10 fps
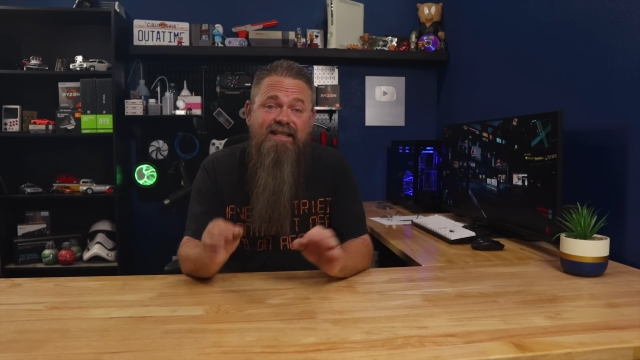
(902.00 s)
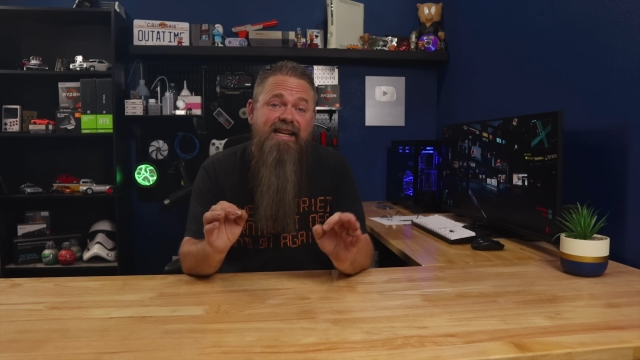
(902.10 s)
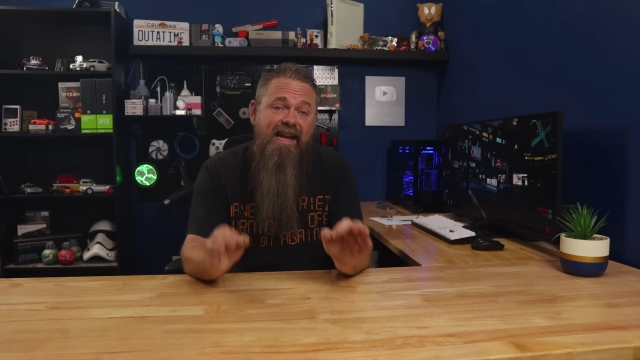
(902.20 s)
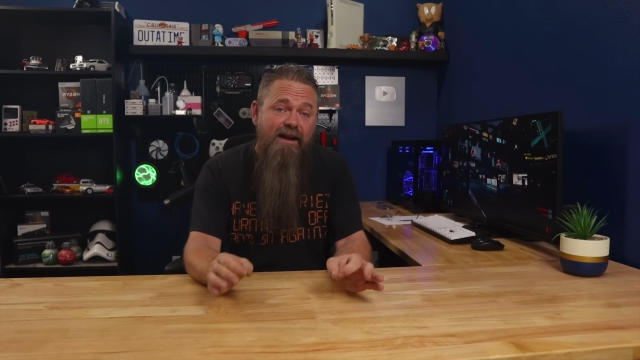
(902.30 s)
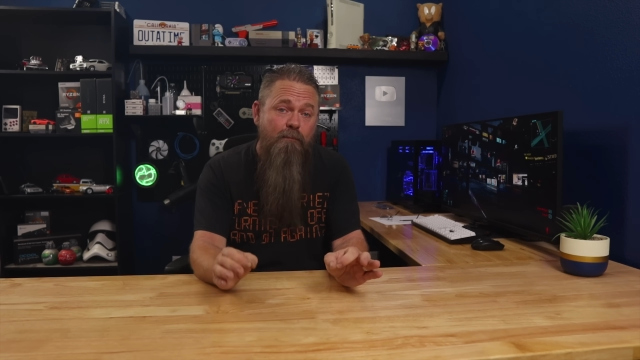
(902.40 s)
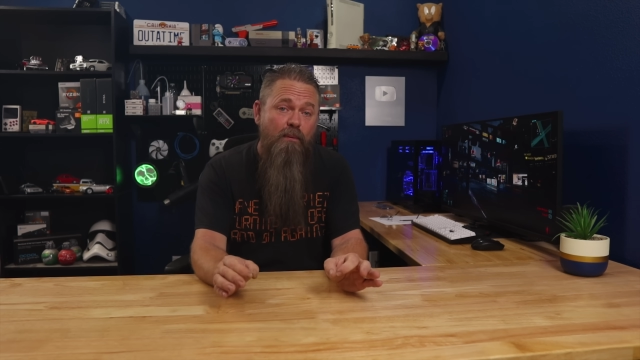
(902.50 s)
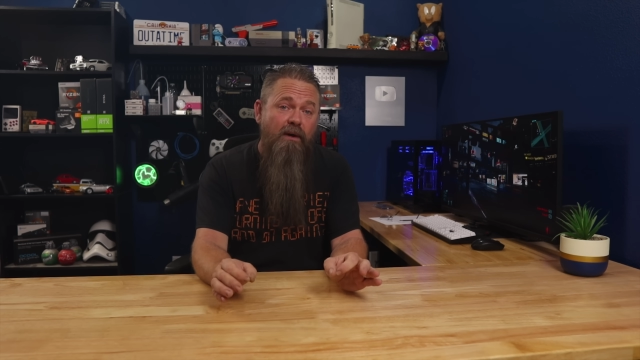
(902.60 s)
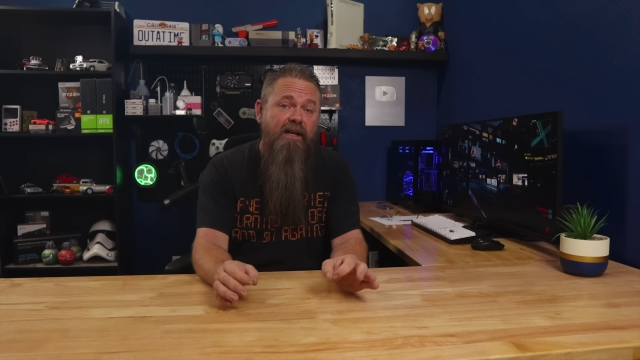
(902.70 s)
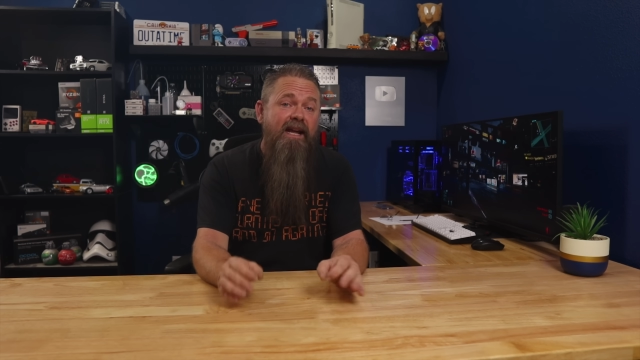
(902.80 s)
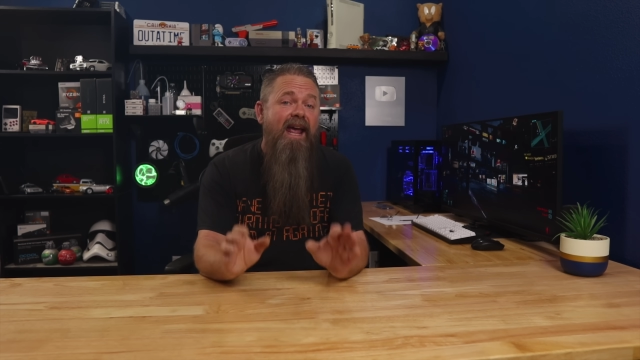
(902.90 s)
as an
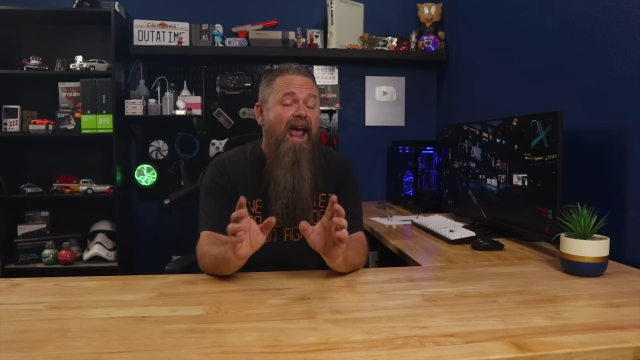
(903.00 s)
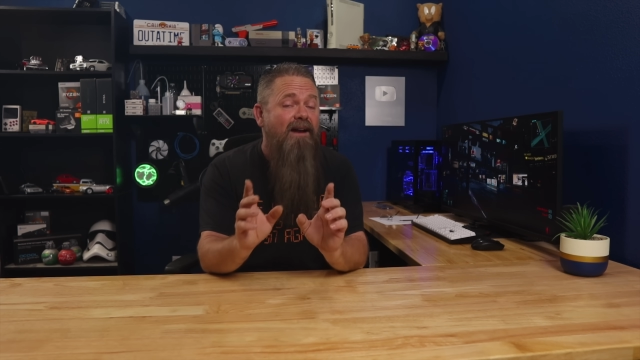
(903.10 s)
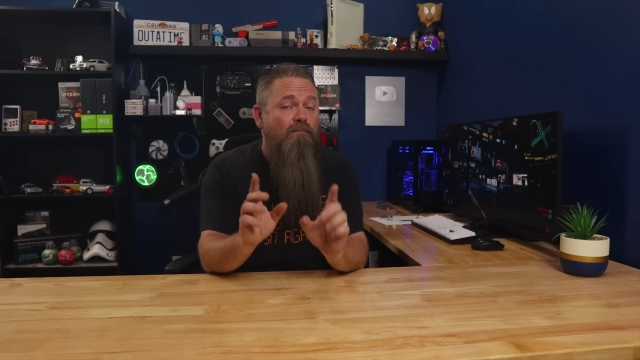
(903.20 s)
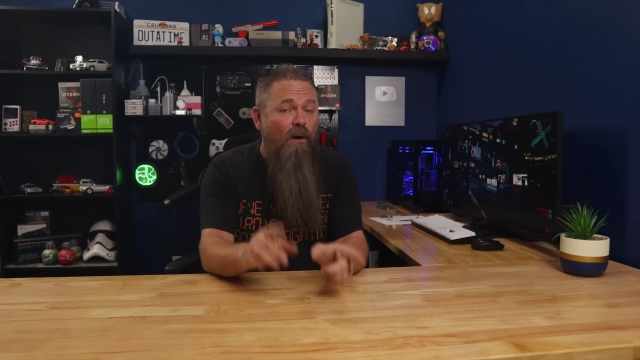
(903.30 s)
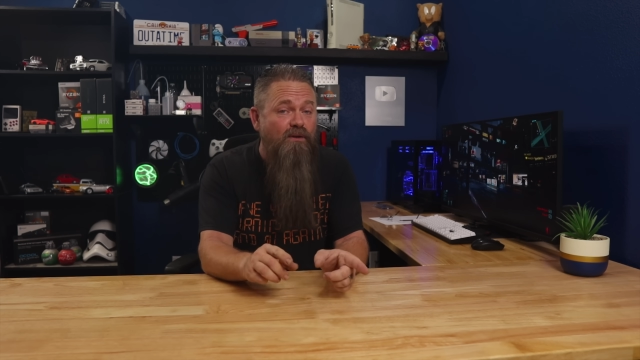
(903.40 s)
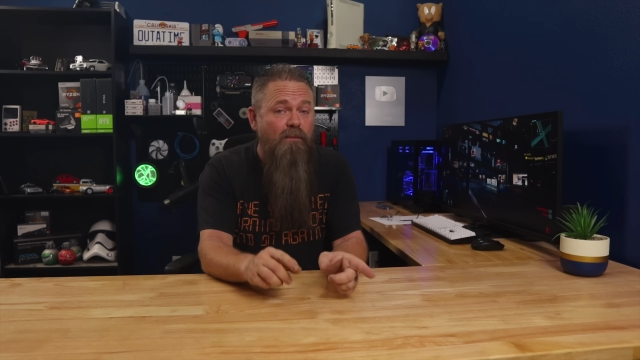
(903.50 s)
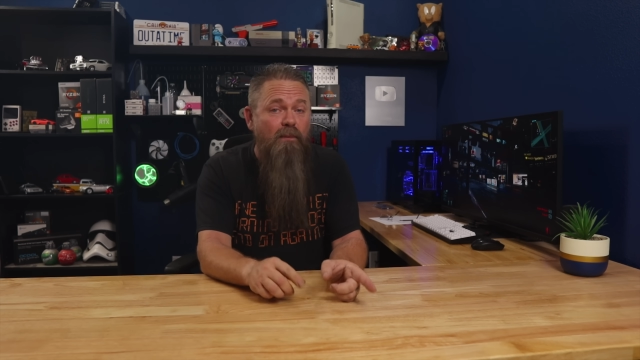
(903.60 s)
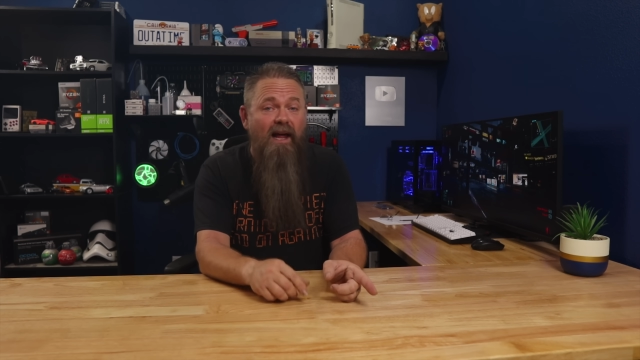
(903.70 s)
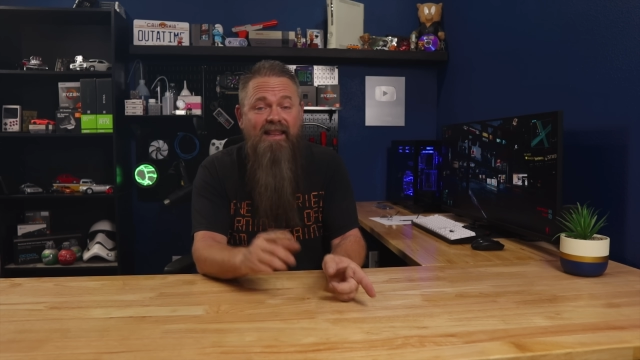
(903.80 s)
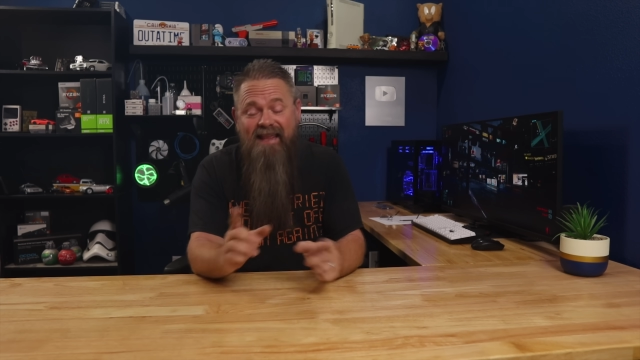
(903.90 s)
input and
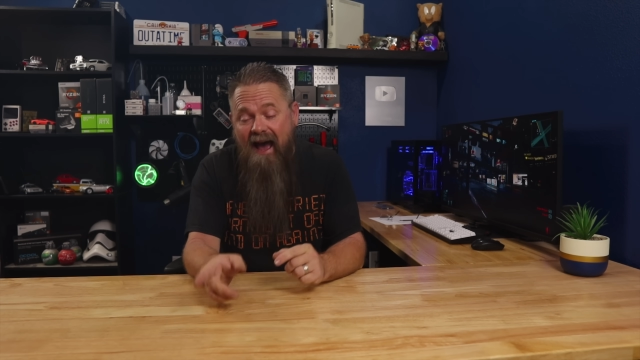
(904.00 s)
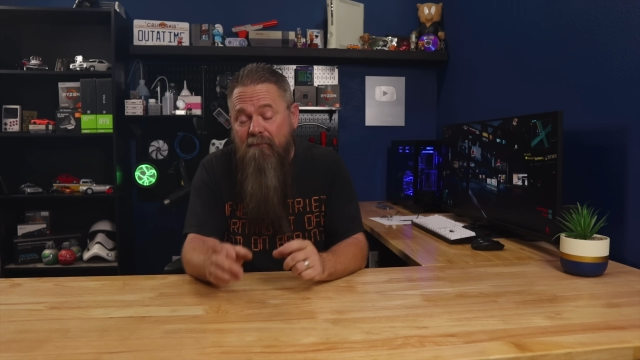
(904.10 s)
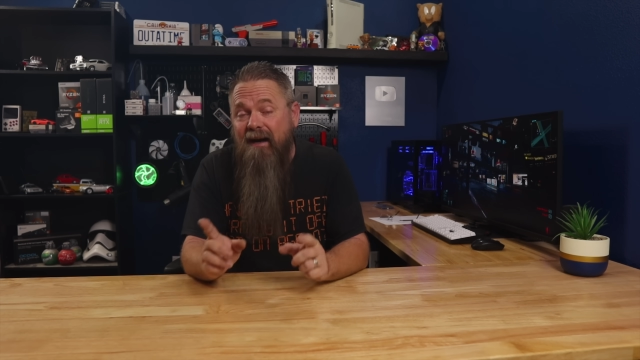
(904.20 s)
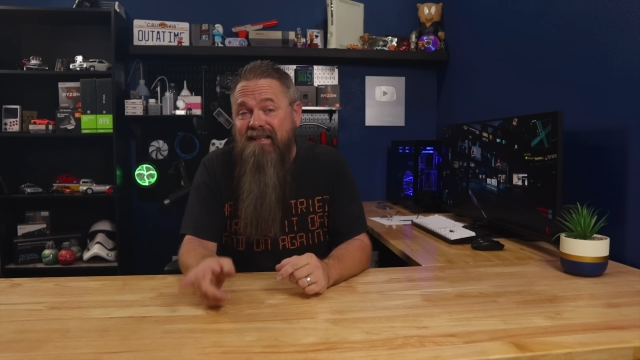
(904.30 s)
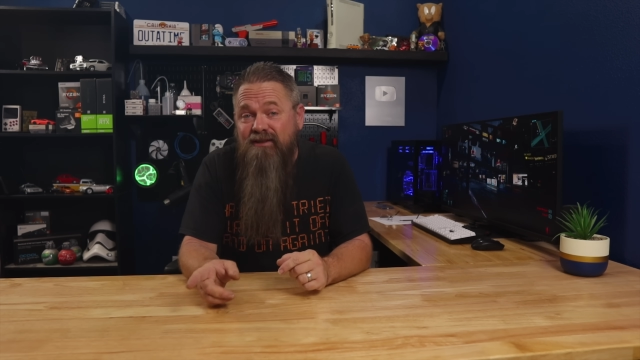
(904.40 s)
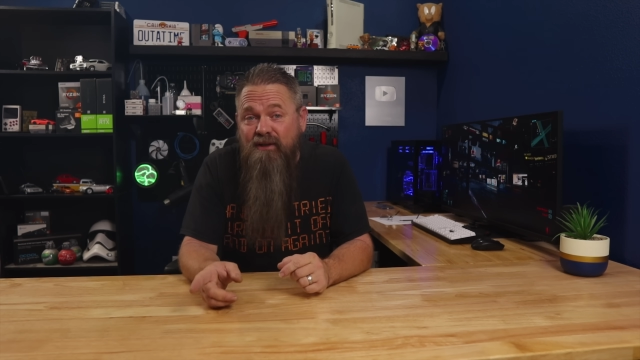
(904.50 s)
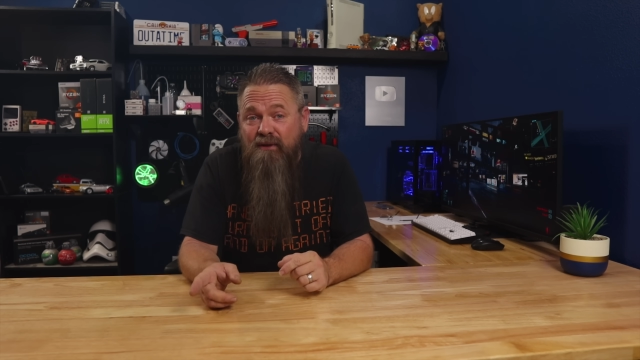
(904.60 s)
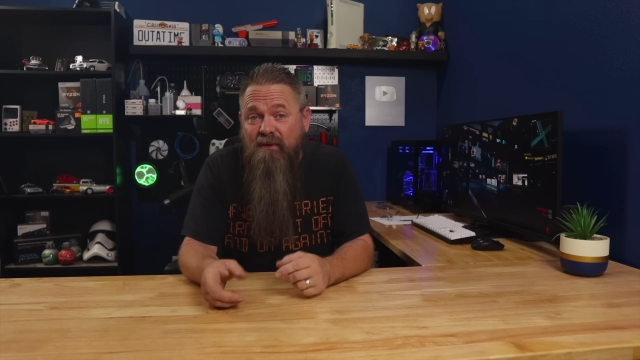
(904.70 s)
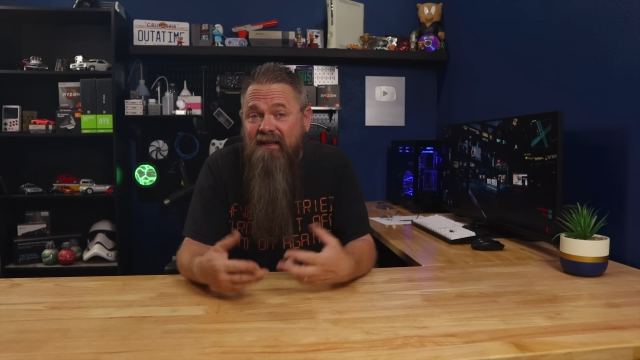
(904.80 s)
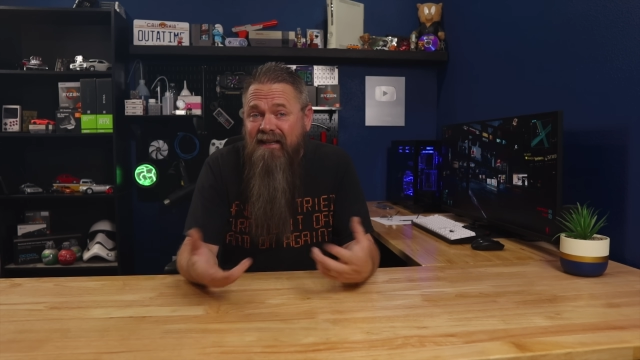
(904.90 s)
multiply that by
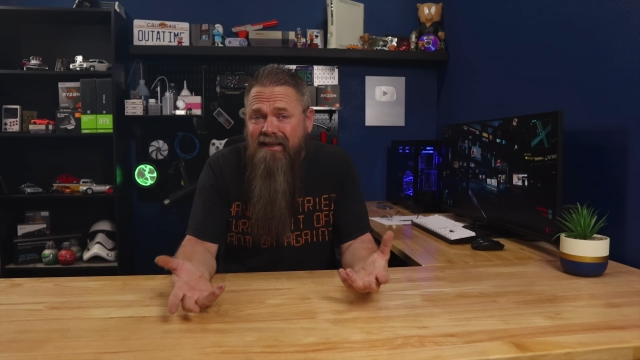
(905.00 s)
2